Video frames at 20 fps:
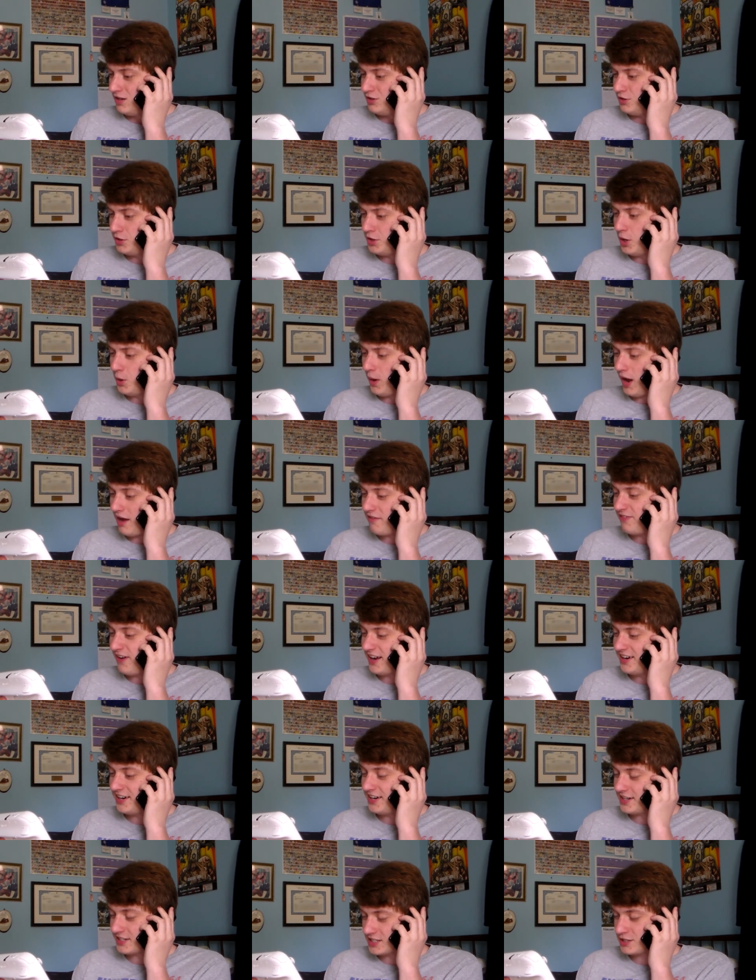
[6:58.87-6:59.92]
You know, I
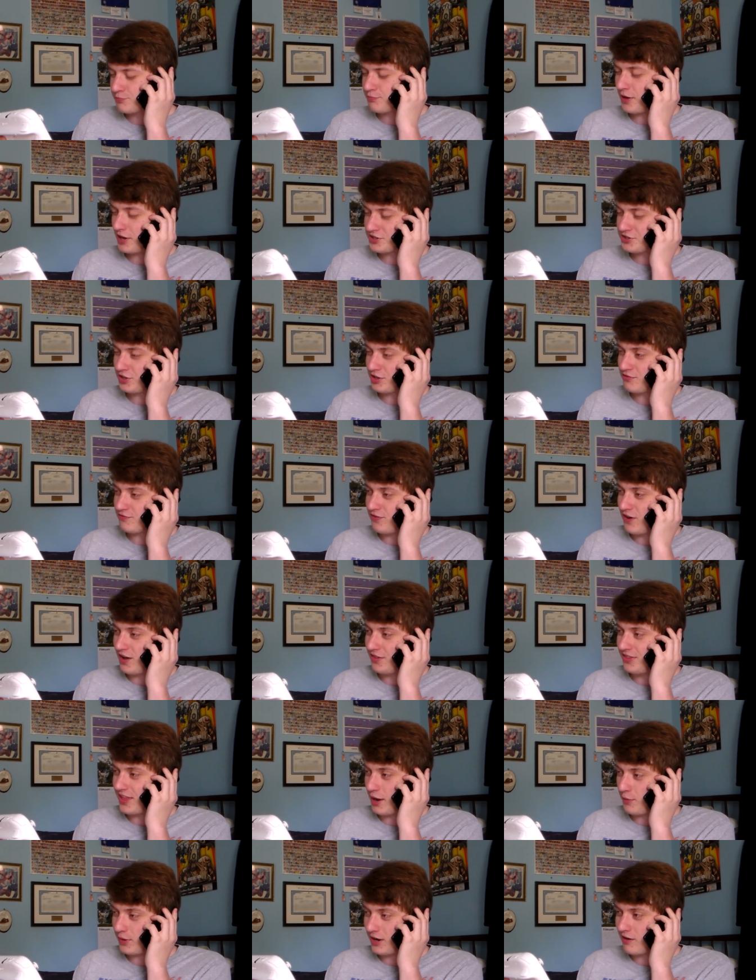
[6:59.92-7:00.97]
find it especially fun
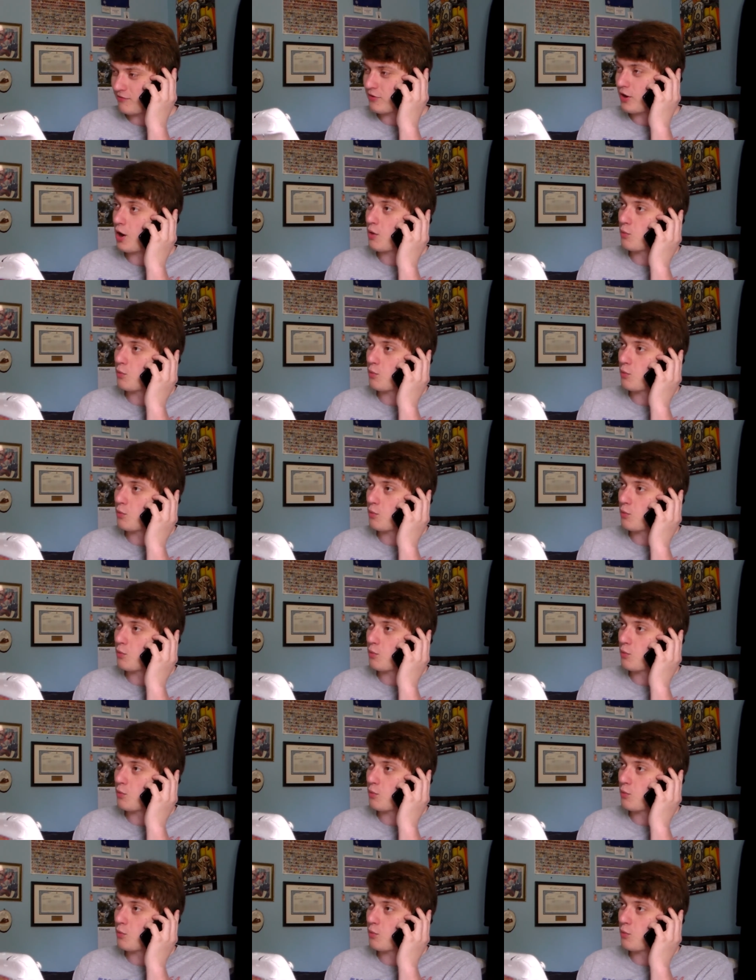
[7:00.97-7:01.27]
that whenever